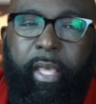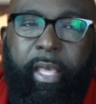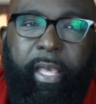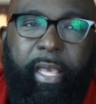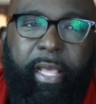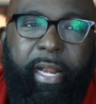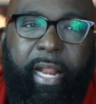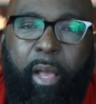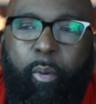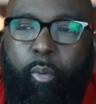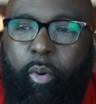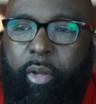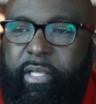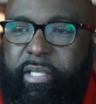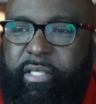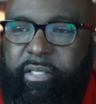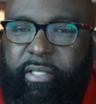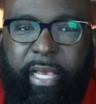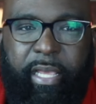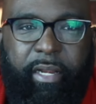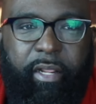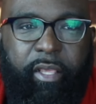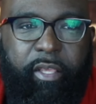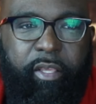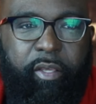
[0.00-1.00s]
And I want to
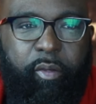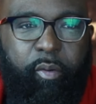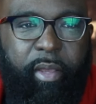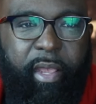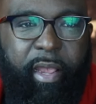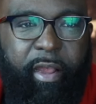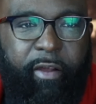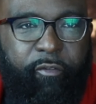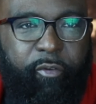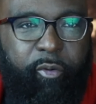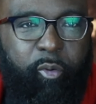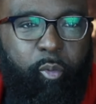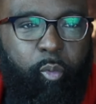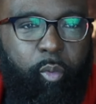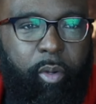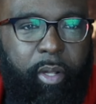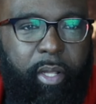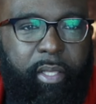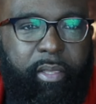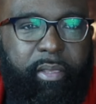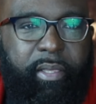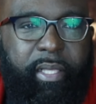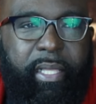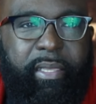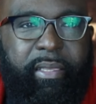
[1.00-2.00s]
say to you,
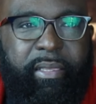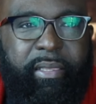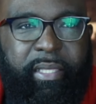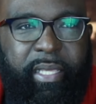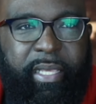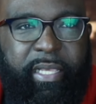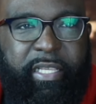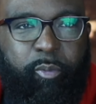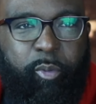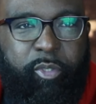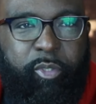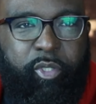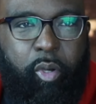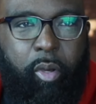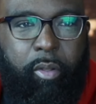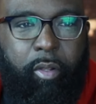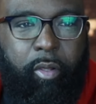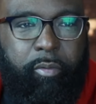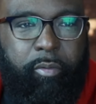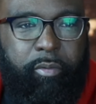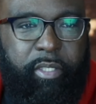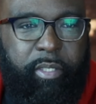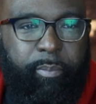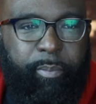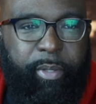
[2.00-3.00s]
everyone, that what's going
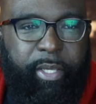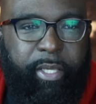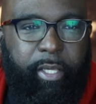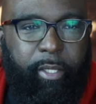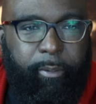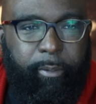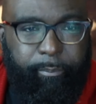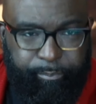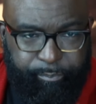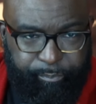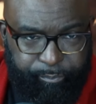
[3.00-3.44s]
on, Tamikia?